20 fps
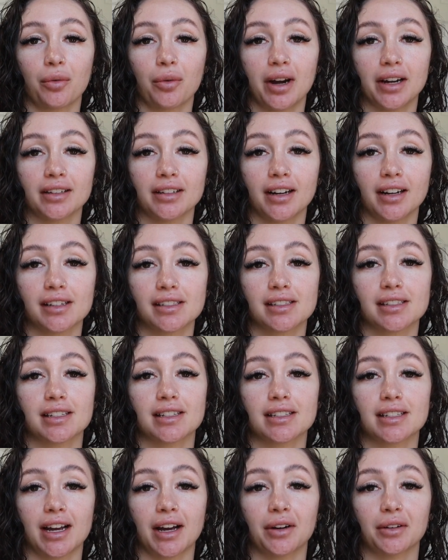why not
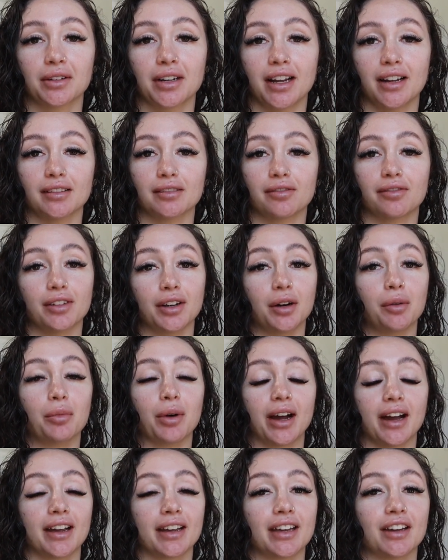sit down and film
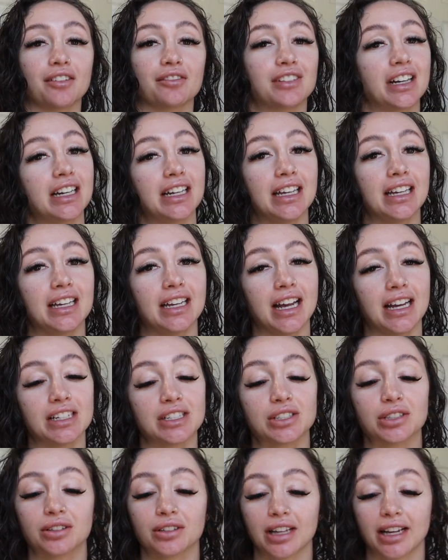while I get ready
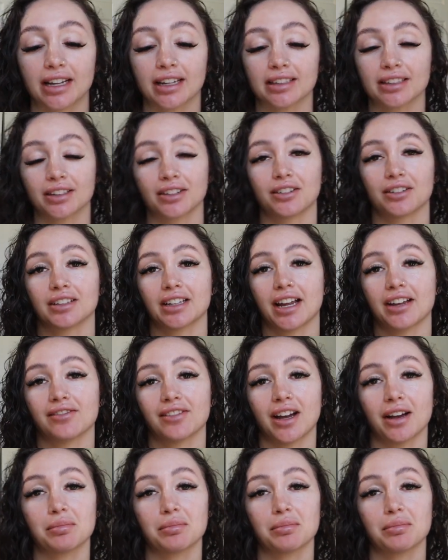and do like a little life